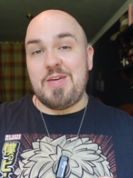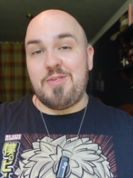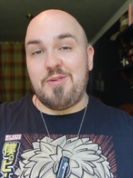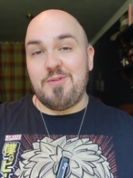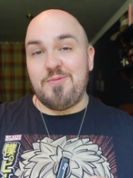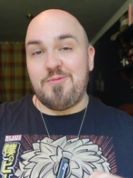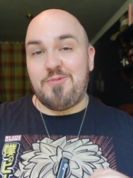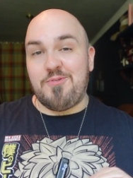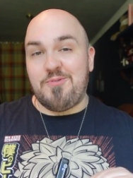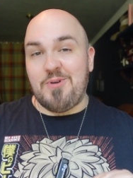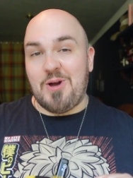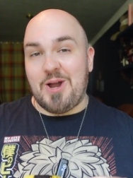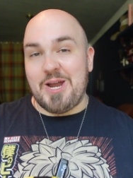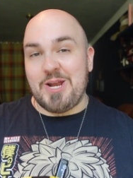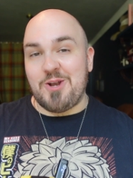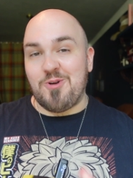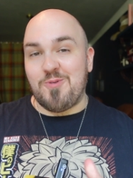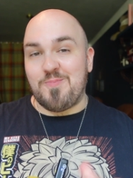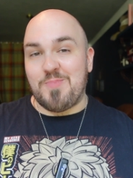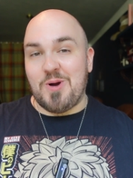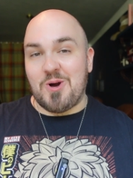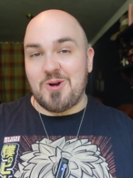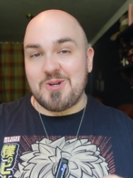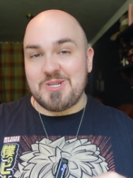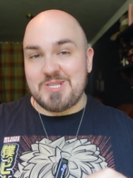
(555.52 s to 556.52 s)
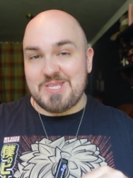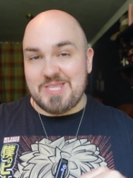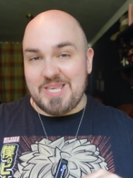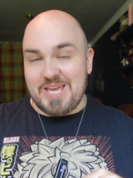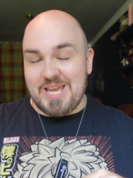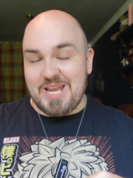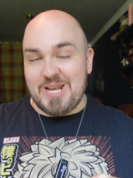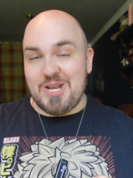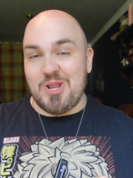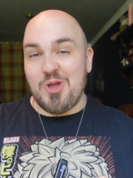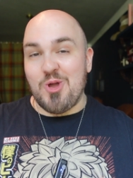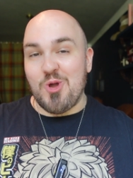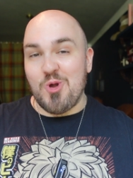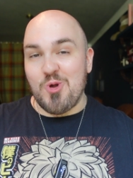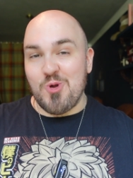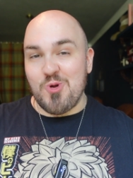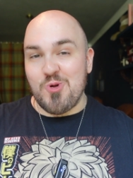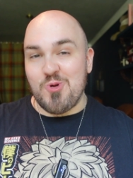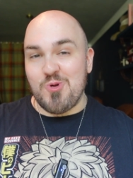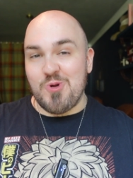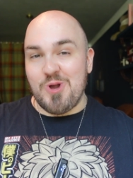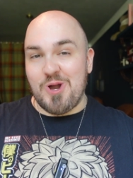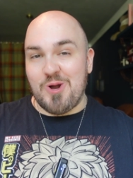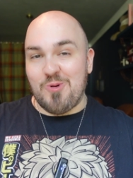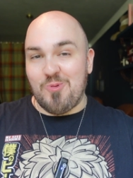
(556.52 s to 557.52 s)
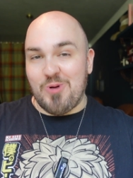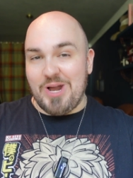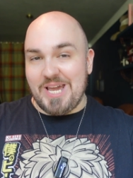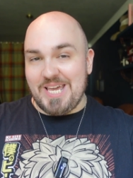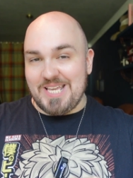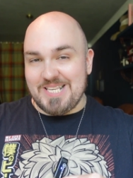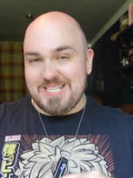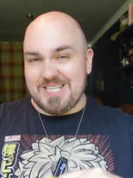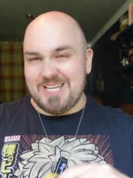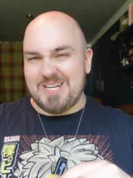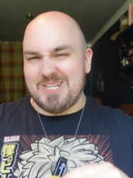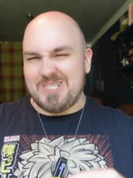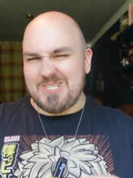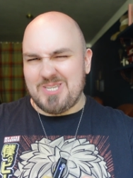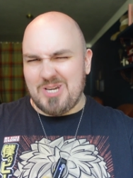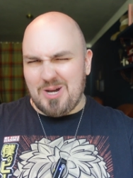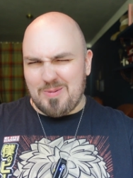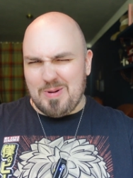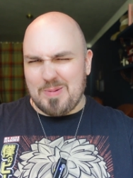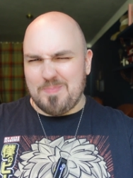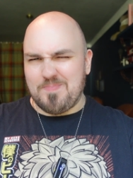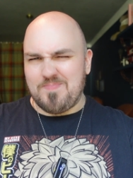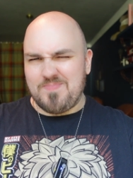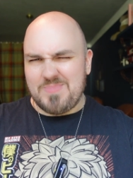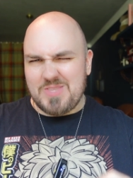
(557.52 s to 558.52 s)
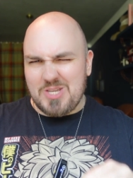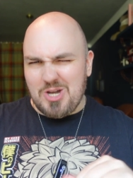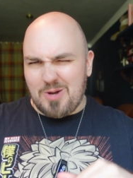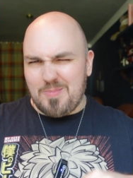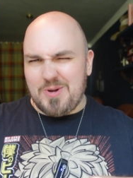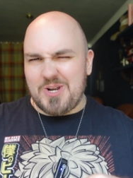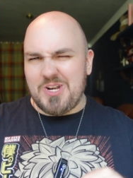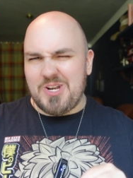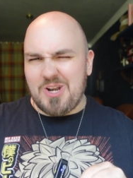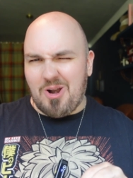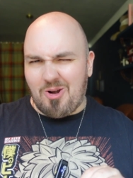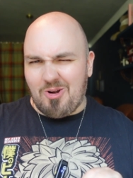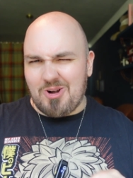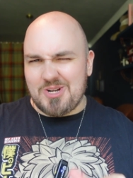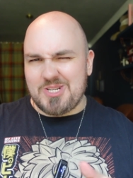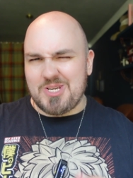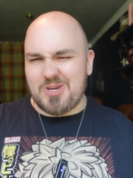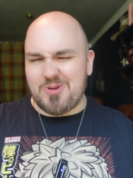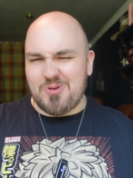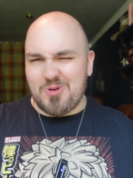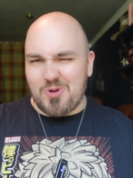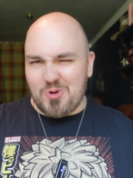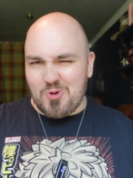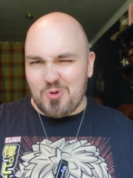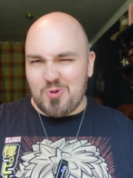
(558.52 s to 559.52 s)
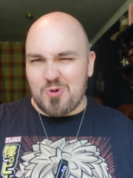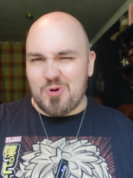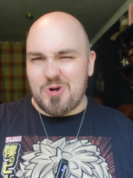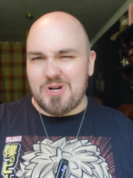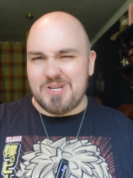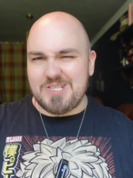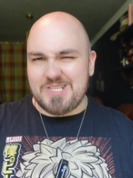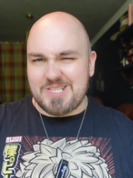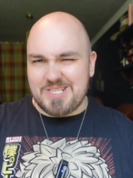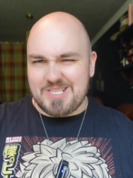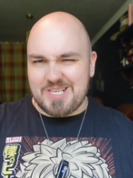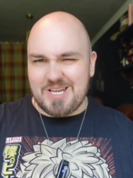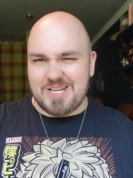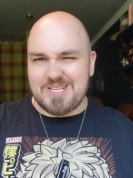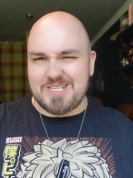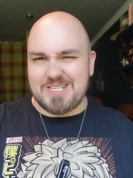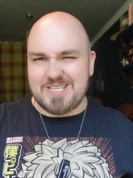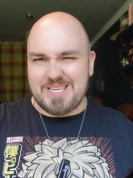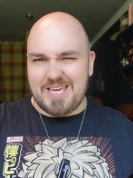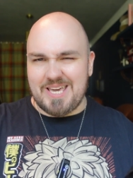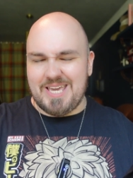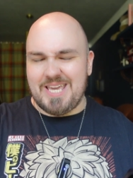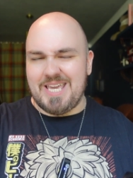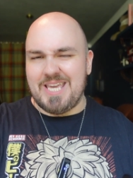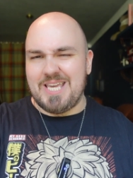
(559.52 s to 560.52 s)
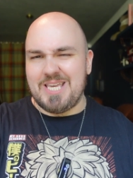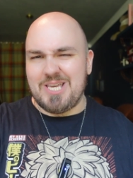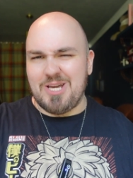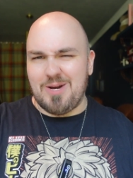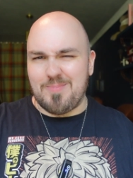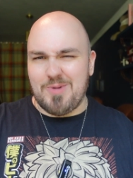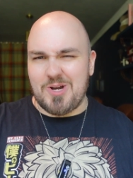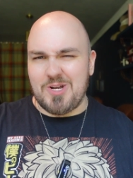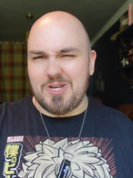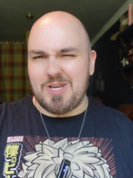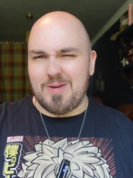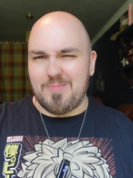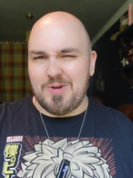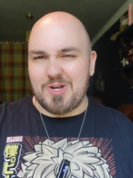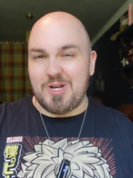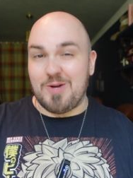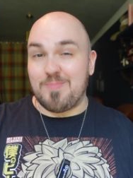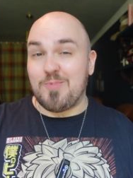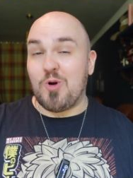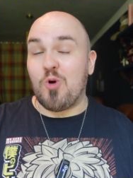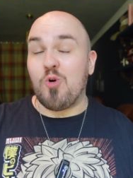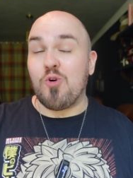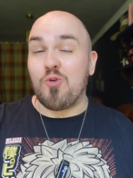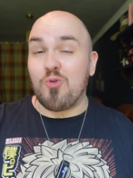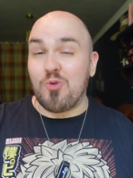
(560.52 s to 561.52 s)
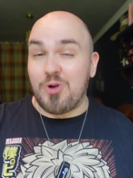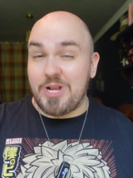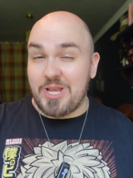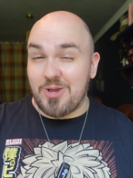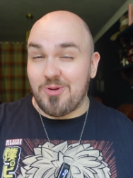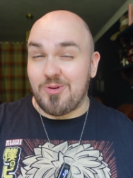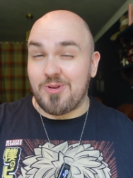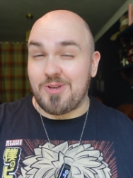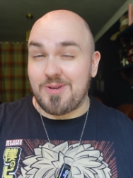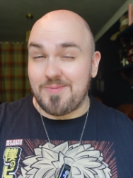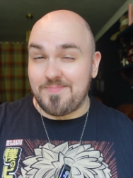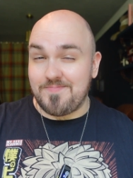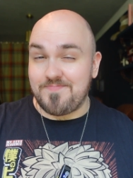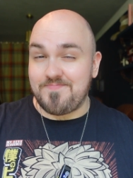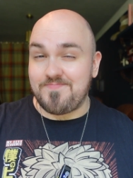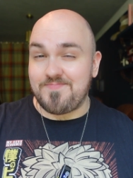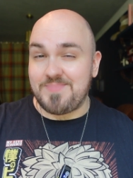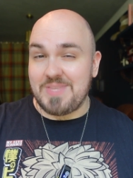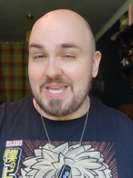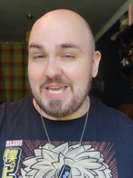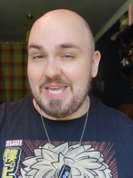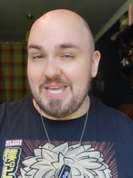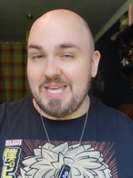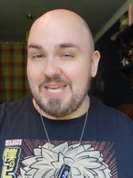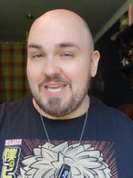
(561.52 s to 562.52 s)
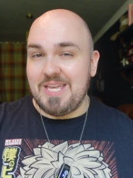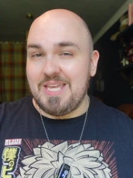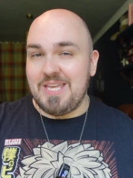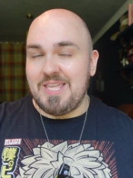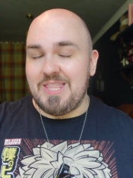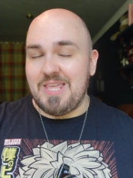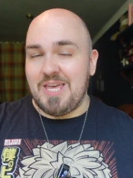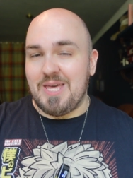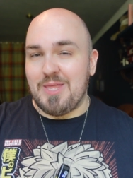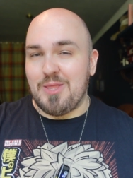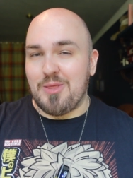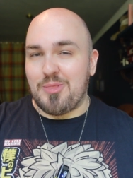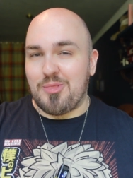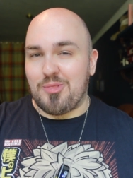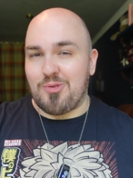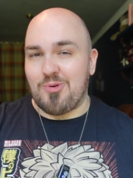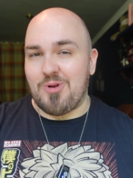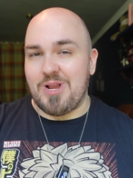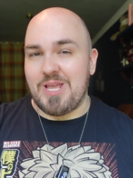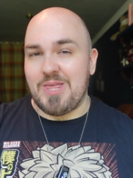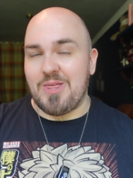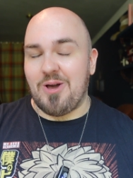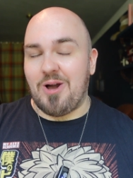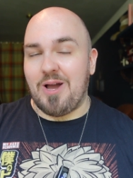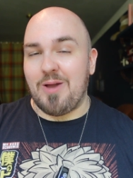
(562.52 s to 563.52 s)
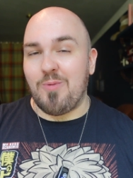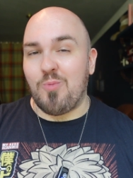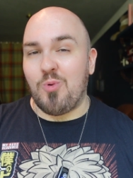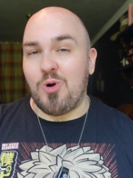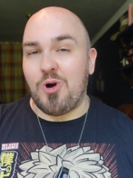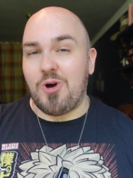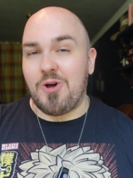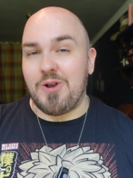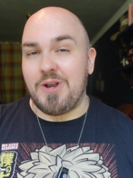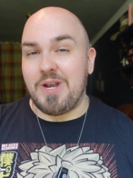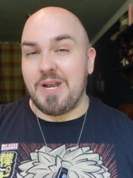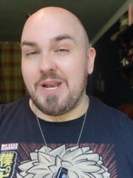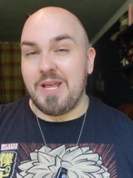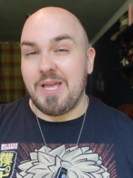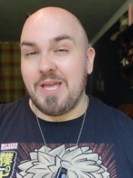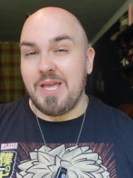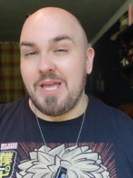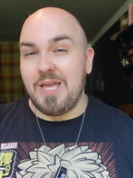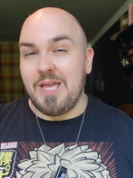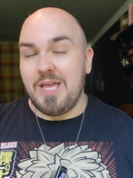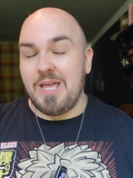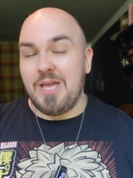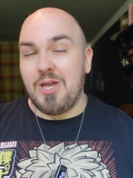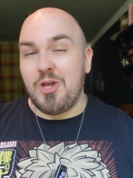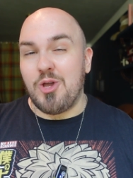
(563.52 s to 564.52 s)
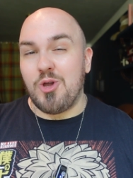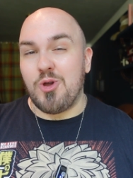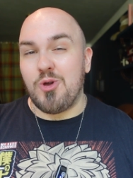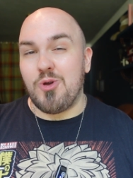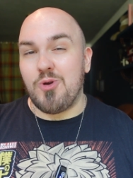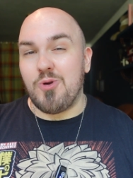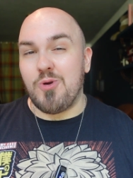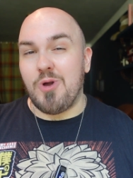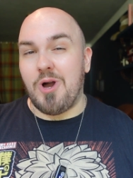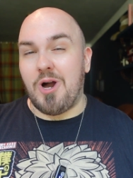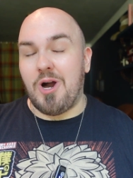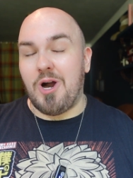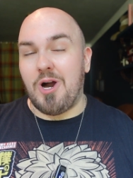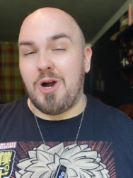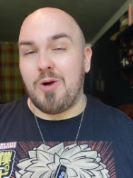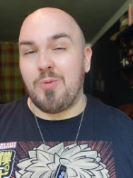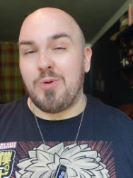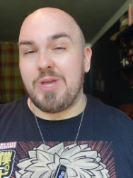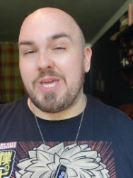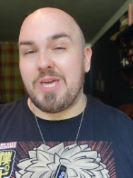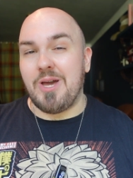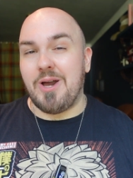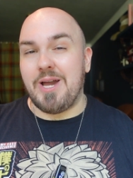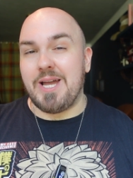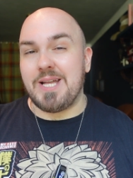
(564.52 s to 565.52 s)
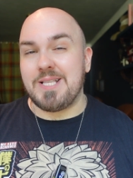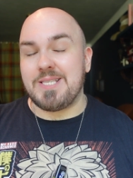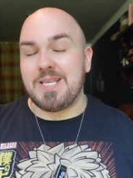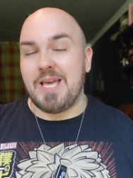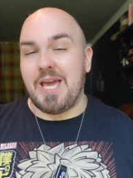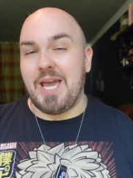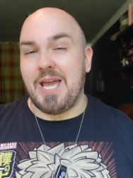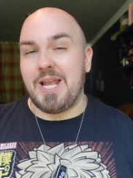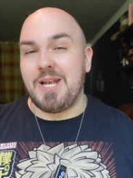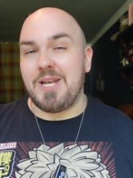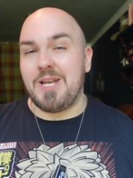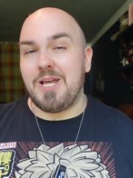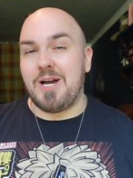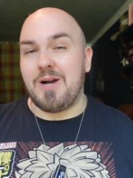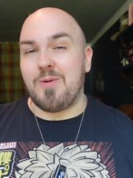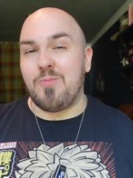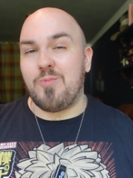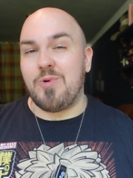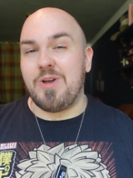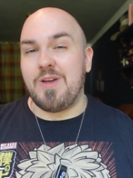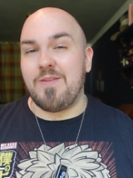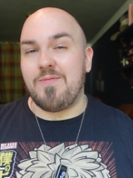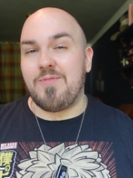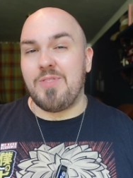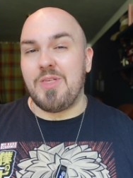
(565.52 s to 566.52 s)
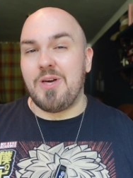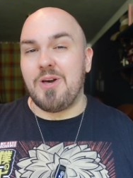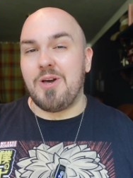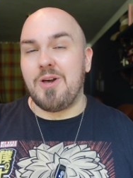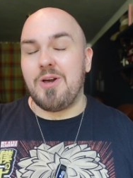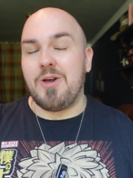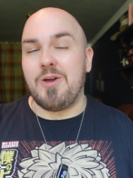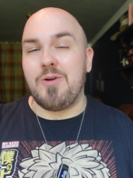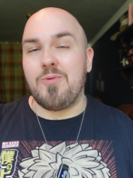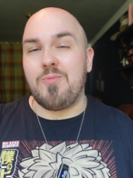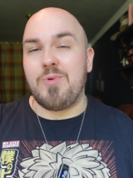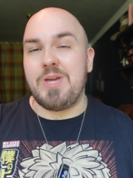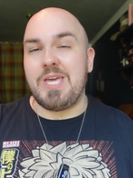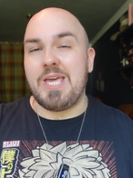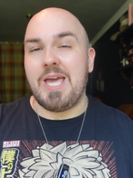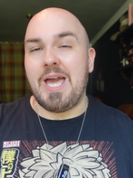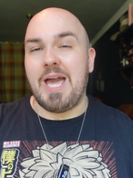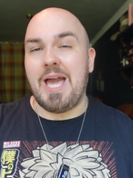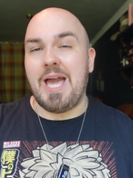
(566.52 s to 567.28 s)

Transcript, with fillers: Fifth and final box then, who awaits us? Come on, come on Naruto or Sasuke. Come on, come on, come on. or Ryuk. They're the three that I want. Who are we going to end up with though? We